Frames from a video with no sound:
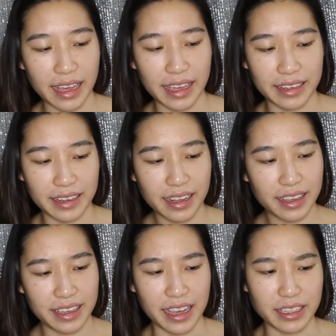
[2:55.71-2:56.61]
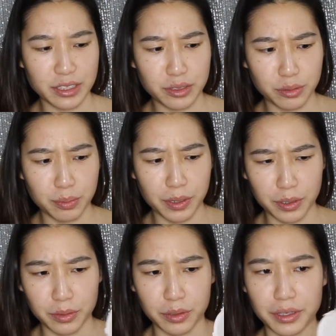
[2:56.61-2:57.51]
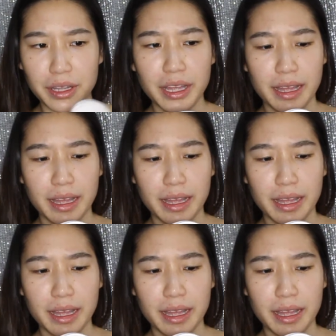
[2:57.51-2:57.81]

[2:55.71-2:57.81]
and yeah, it's super cool.